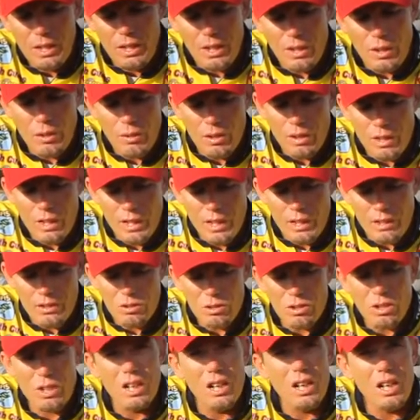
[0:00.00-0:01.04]
you could
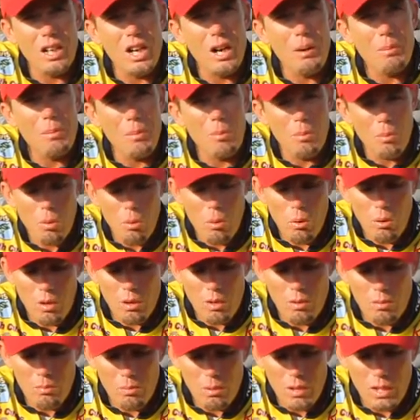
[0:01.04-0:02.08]
catch a couple
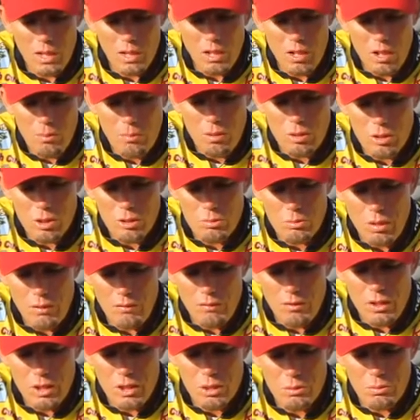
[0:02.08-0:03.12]
more. But I caught most of my
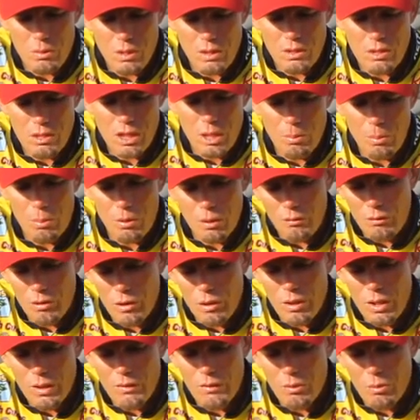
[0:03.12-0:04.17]
fish mixing it up with a
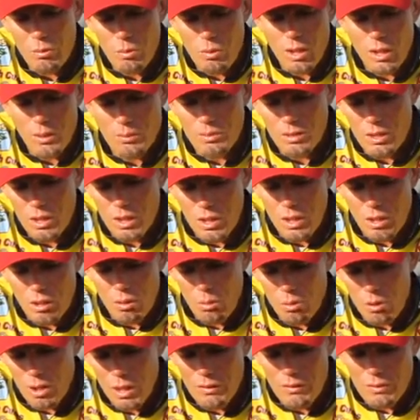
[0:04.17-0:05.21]
few different worms.
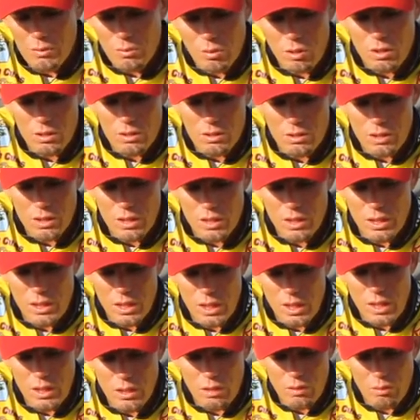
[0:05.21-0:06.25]
One of them was the
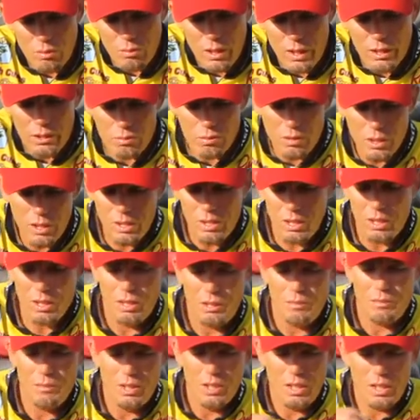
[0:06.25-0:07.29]
Rage Recon,